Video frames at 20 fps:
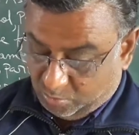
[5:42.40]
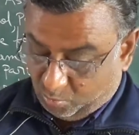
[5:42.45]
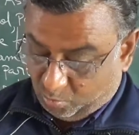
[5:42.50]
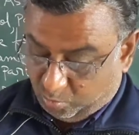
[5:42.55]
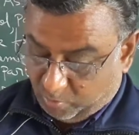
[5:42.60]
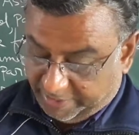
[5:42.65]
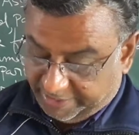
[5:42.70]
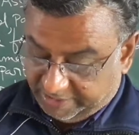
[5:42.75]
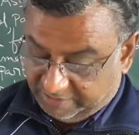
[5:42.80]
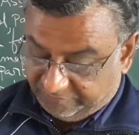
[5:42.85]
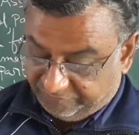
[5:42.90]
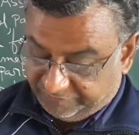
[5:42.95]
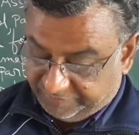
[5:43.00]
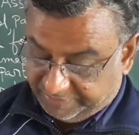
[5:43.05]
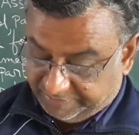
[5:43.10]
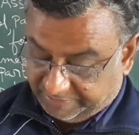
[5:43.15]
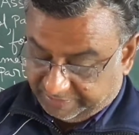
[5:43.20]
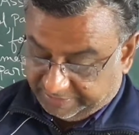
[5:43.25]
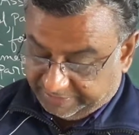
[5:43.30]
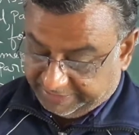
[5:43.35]
while
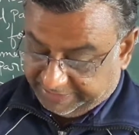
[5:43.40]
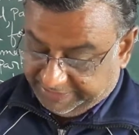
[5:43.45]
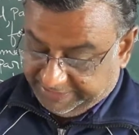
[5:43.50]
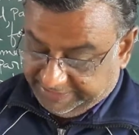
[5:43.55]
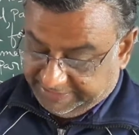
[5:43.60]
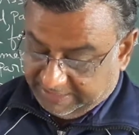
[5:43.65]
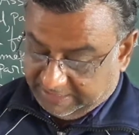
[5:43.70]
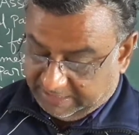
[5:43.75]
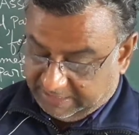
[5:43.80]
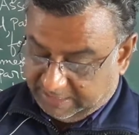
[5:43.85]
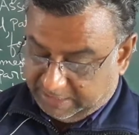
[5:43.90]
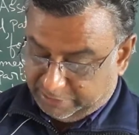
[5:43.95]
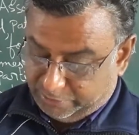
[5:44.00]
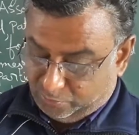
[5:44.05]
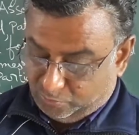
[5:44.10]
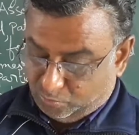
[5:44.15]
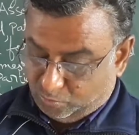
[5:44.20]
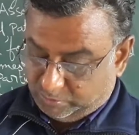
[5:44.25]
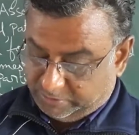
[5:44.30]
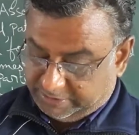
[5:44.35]
we read a
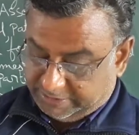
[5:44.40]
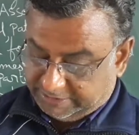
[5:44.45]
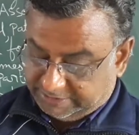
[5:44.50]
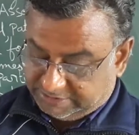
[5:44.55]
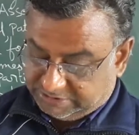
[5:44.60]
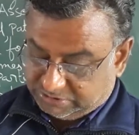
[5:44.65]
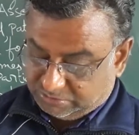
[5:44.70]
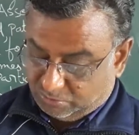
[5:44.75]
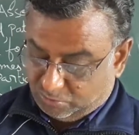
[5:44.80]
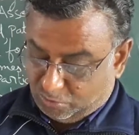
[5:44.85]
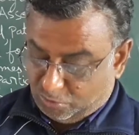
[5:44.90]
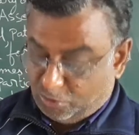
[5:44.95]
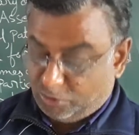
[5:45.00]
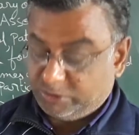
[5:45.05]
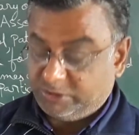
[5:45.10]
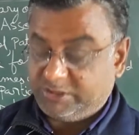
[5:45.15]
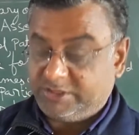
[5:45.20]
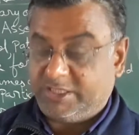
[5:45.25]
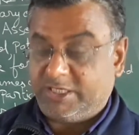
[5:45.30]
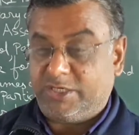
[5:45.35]
notice
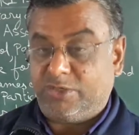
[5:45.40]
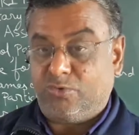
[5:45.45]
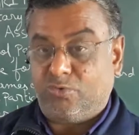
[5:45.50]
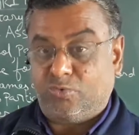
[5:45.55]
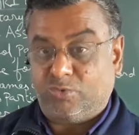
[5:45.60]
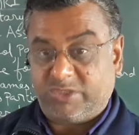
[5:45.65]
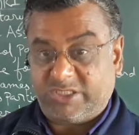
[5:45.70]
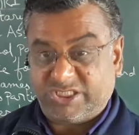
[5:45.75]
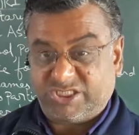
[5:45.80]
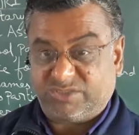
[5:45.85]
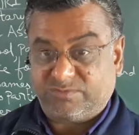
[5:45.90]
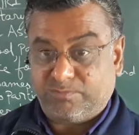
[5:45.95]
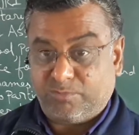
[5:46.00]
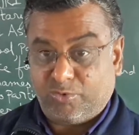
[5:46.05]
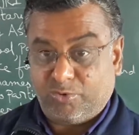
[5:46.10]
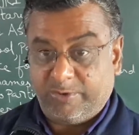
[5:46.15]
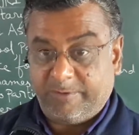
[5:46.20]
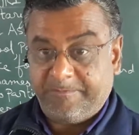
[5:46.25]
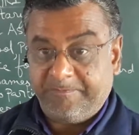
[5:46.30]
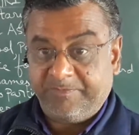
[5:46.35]
on the notice
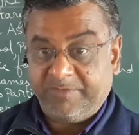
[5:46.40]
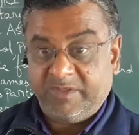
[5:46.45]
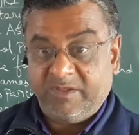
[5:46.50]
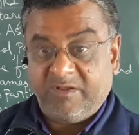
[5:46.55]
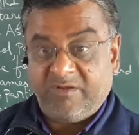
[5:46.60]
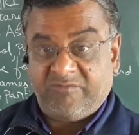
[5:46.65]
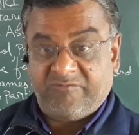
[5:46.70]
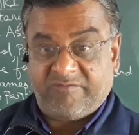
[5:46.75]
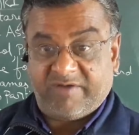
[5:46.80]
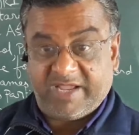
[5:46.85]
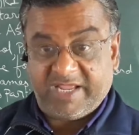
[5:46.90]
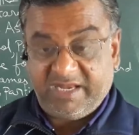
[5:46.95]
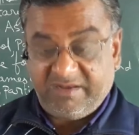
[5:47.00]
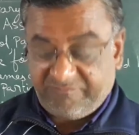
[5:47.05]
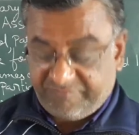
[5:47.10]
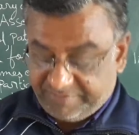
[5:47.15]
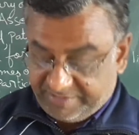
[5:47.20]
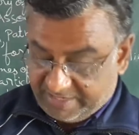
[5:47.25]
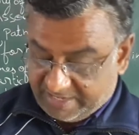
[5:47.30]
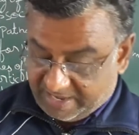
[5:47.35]
board.
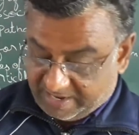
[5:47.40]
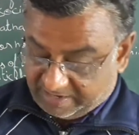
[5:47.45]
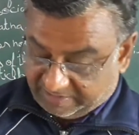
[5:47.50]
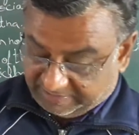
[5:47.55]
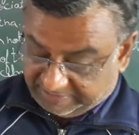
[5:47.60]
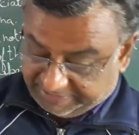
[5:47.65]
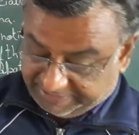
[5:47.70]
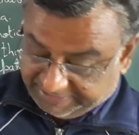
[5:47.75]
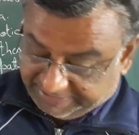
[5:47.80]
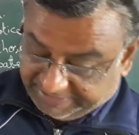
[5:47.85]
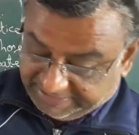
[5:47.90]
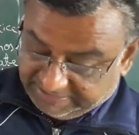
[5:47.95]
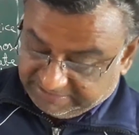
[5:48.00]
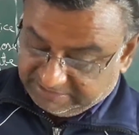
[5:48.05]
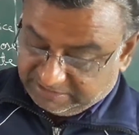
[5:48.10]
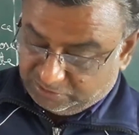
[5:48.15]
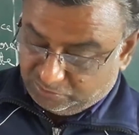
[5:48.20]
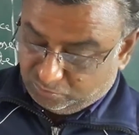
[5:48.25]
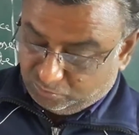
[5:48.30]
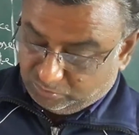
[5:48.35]
While we are
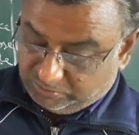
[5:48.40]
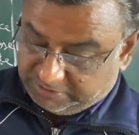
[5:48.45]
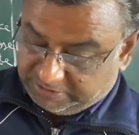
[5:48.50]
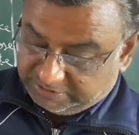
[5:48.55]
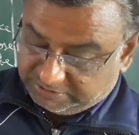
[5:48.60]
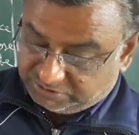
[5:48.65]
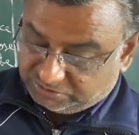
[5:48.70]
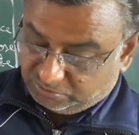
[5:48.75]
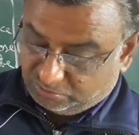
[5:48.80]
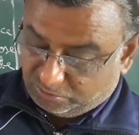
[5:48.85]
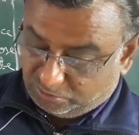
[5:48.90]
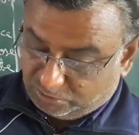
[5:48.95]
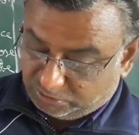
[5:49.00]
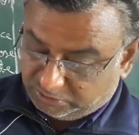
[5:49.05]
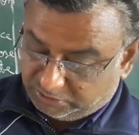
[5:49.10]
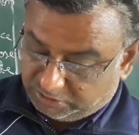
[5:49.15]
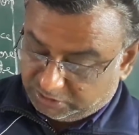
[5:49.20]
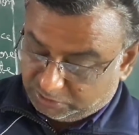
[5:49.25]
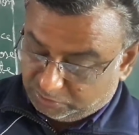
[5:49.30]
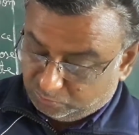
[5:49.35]
reading the notice
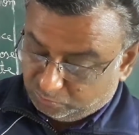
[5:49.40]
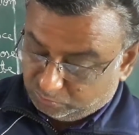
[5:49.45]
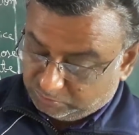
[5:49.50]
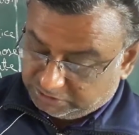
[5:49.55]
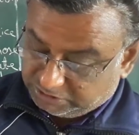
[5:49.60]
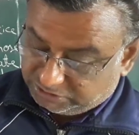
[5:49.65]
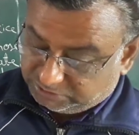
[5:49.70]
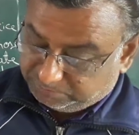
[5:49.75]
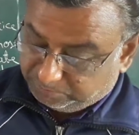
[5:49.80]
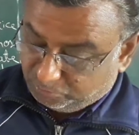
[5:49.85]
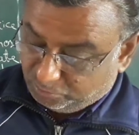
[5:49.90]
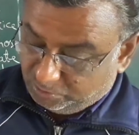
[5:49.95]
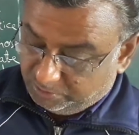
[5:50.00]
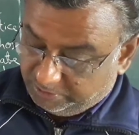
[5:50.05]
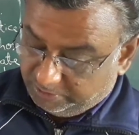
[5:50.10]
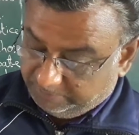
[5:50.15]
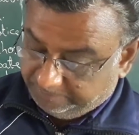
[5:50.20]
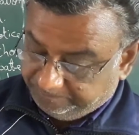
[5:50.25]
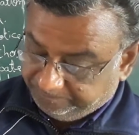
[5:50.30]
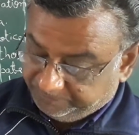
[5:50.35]
on the notice
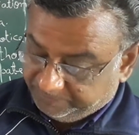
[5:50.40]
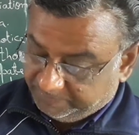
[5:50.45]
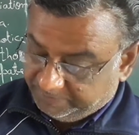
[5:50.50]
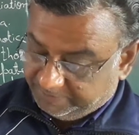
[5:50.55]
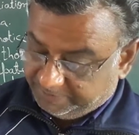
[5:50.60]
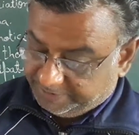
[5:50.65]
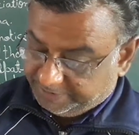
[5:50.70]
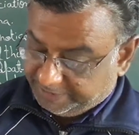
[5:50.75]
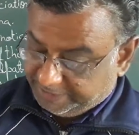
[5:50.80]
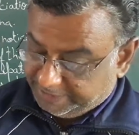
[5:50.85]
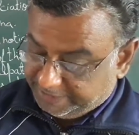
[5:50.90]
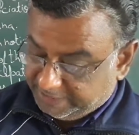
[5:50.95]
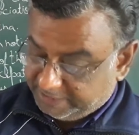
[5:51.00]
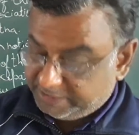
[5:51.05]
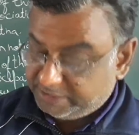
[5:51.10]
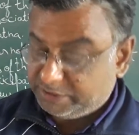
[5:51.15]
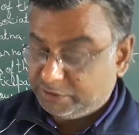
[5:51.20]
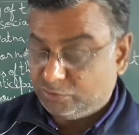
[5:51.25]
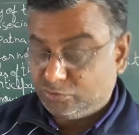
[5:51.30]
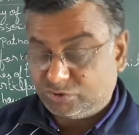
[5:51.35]
board in a
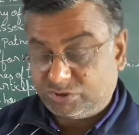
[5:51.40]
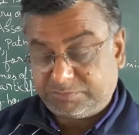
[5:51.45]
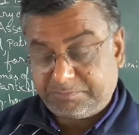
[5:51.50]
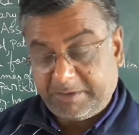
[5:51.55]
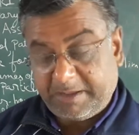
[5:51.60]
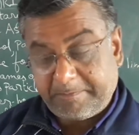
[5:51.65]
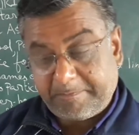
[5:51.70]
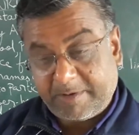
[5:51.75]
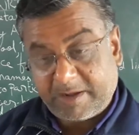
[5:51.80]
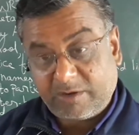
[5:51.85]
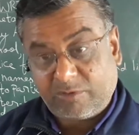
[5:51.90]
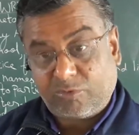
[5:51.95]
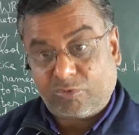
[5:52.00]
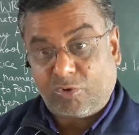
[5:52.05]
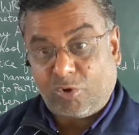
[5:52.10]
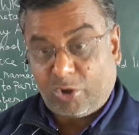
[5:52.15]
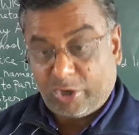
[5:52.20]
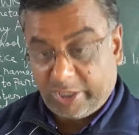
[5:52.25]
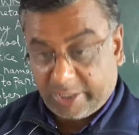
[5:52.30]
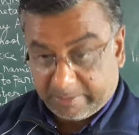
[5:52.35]
newspaper
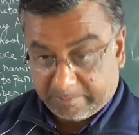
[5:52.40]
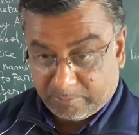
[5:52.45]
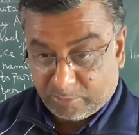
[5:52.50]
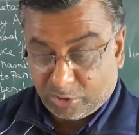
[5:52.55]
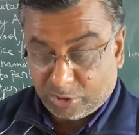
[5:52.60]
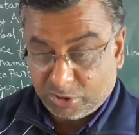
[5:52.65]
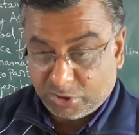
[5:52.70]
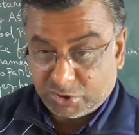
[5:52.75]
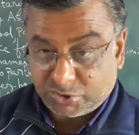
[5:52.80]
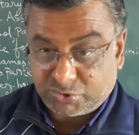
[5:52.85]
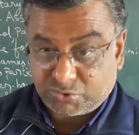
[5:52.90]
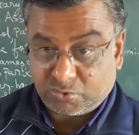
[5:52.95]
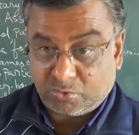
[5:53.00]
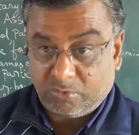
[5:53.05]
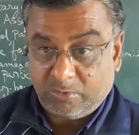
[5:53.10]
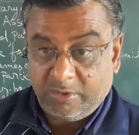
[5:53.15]
column also.